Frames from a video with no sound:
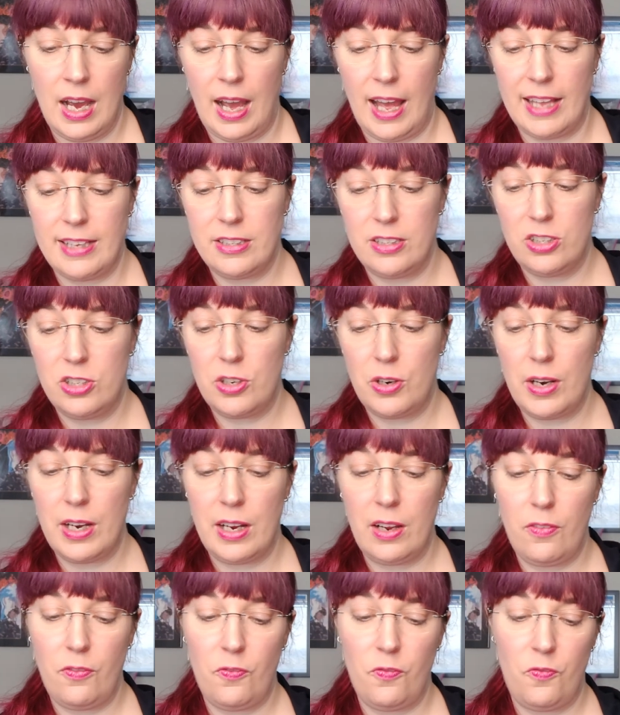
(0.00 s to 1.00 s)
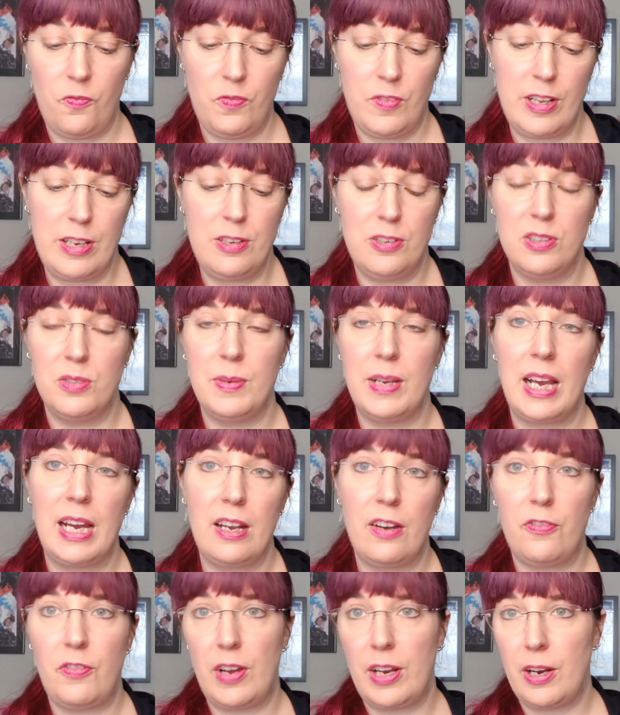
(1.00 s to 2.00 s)
As the story continues, we kind
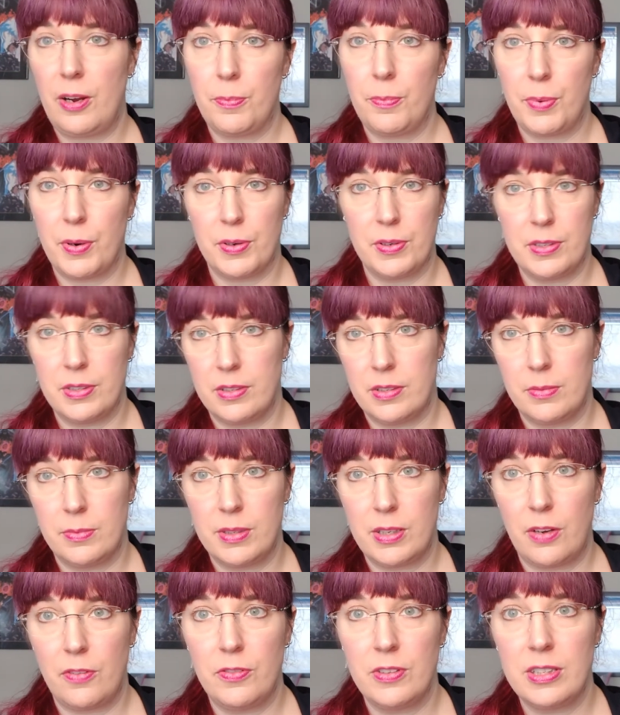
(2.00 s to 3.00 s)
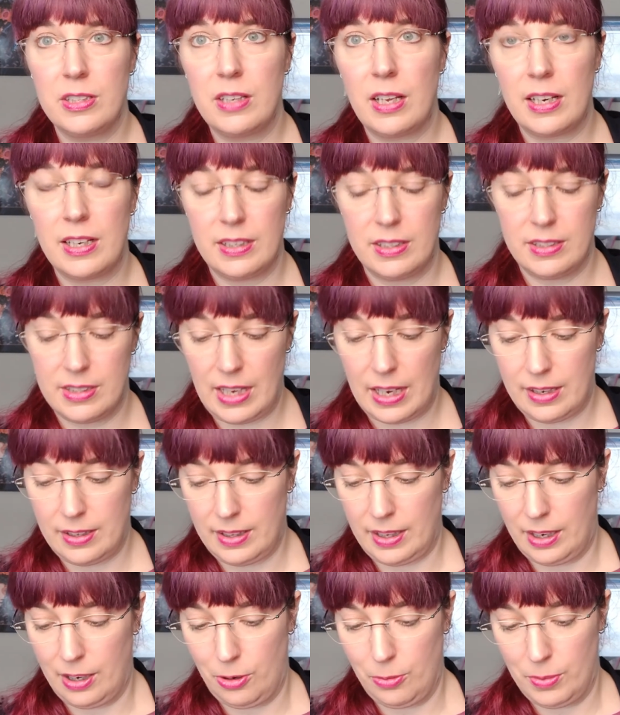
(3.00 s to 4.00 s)
of find out Persons himself is not
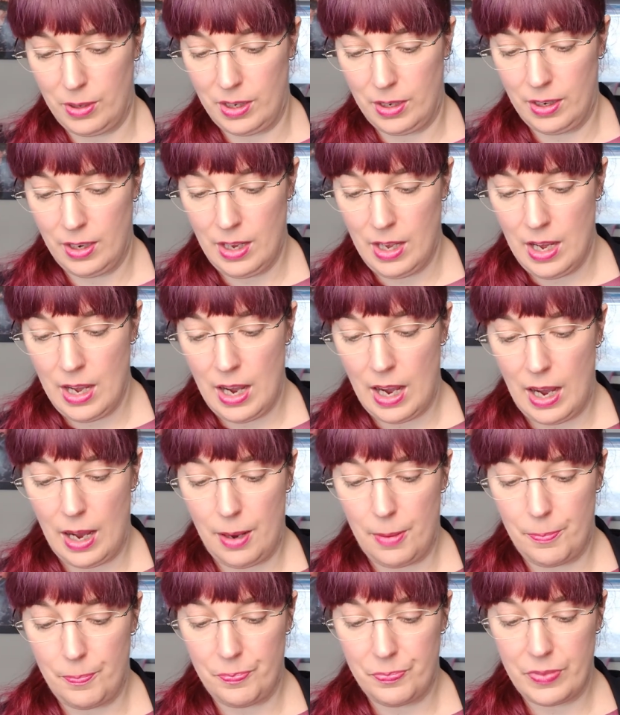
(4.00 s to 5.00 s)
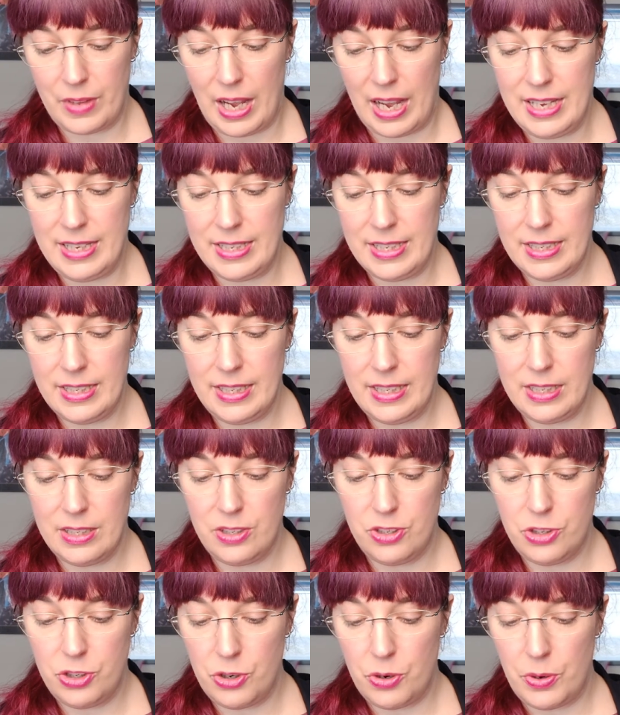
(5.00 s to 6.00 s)
exactly human. I did
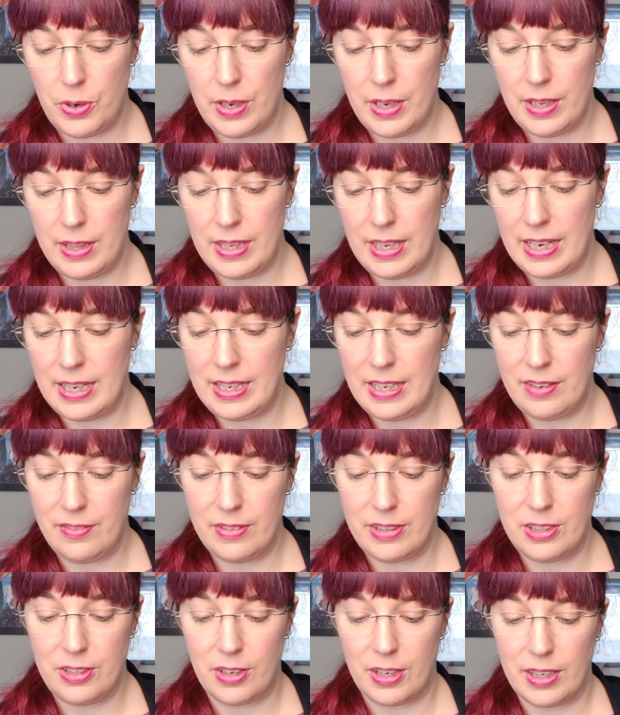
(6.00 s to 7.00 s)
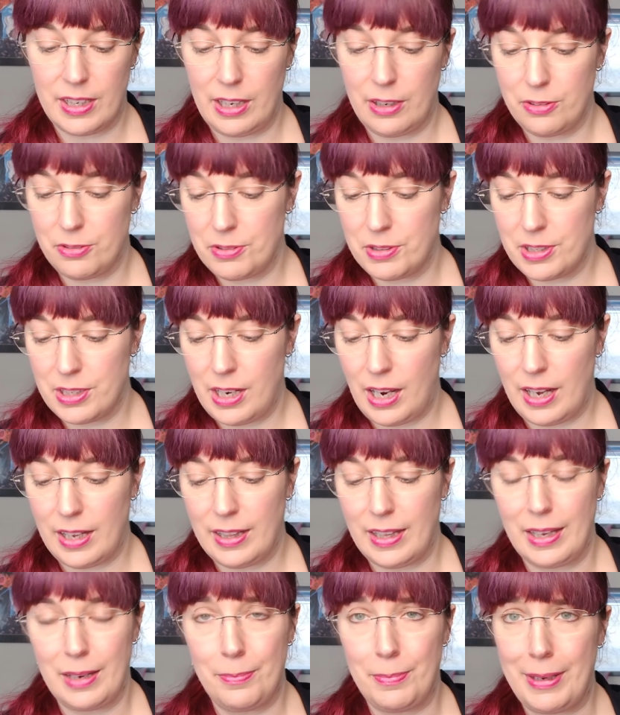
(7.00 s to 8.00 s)
enjoy the idea of a dark eldritch god
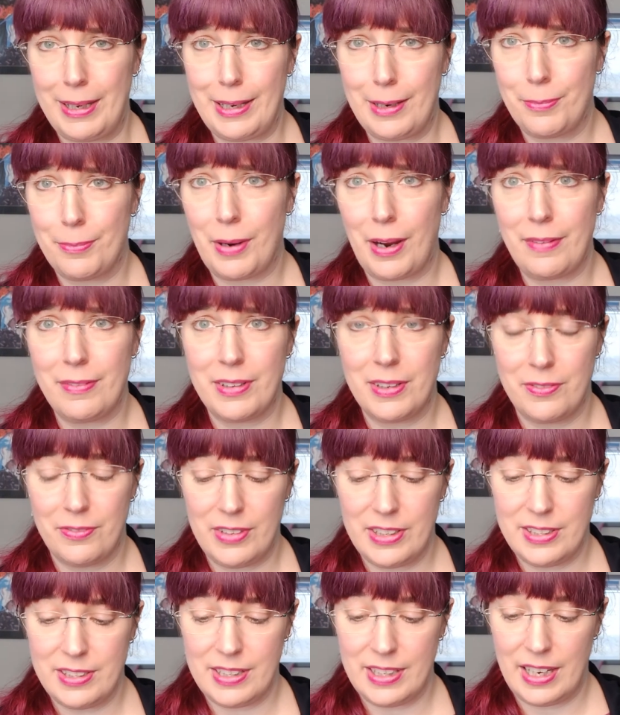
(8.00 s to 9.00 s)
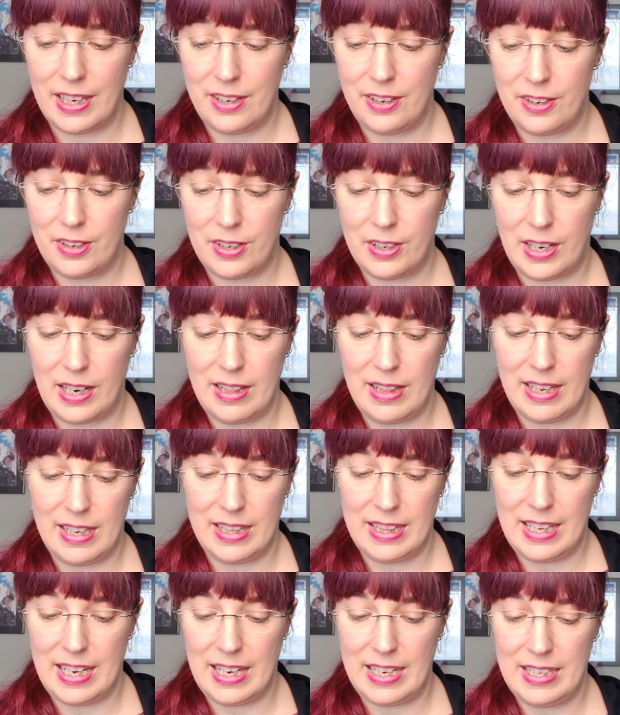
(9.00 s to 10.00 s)
like being a private investigator. I like
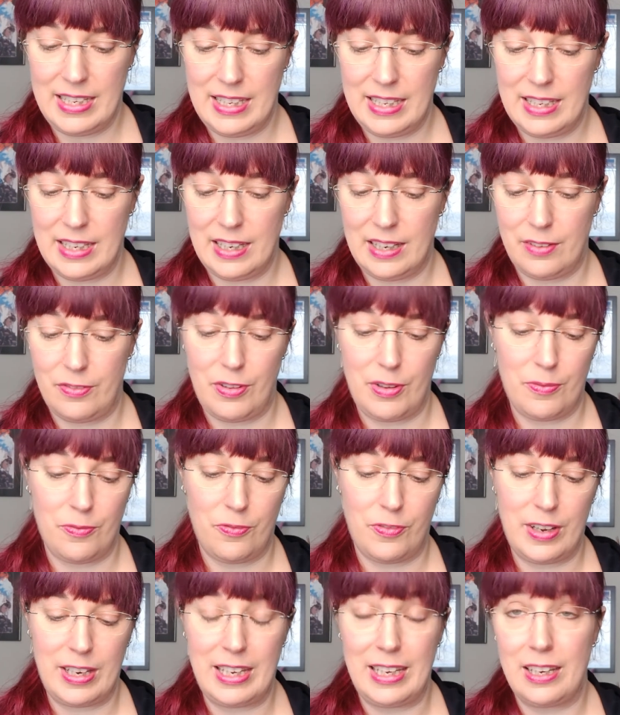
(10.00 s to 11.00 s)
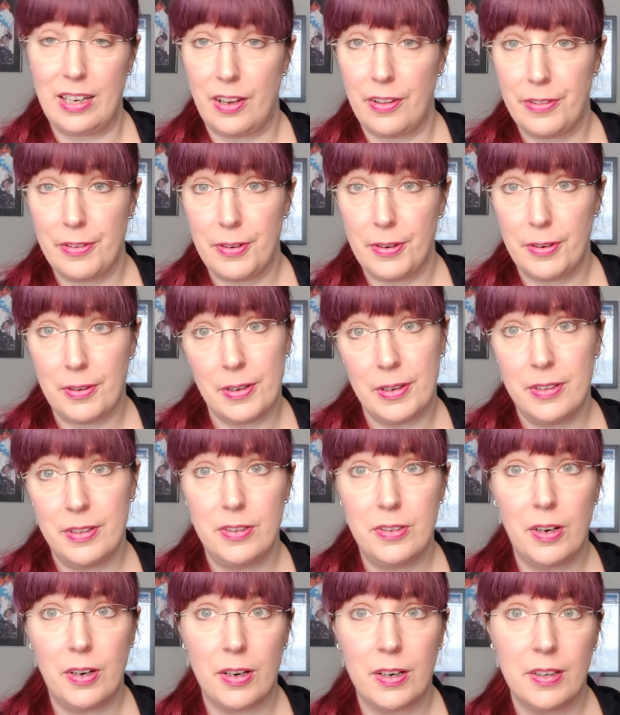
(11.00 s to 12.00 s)
the idea of him fighting other
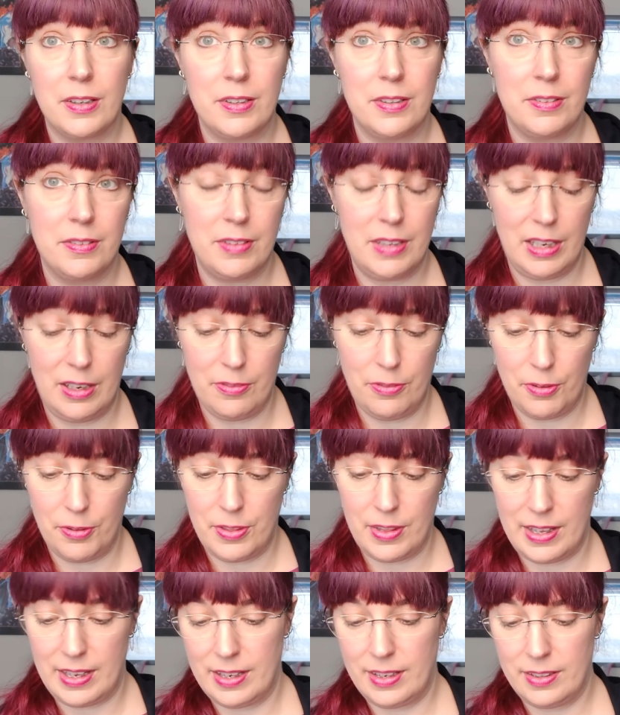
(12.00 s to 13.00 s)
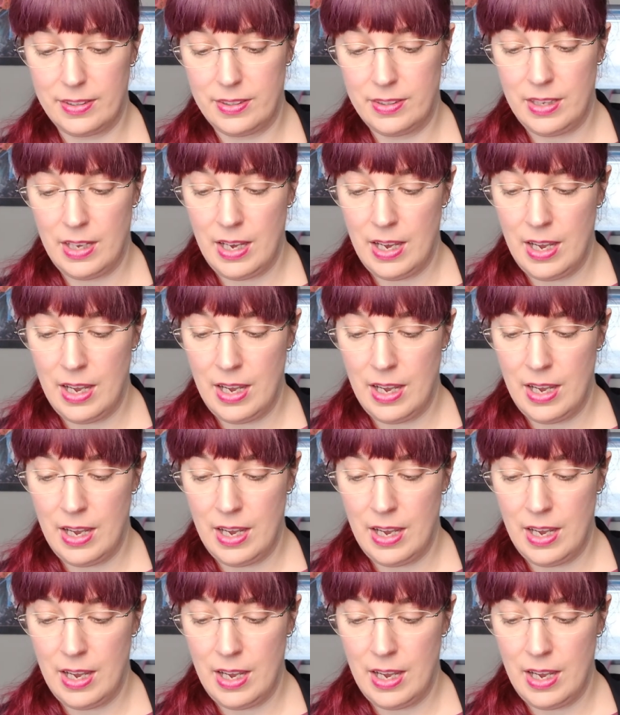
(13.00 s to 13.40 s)
dark, evil things.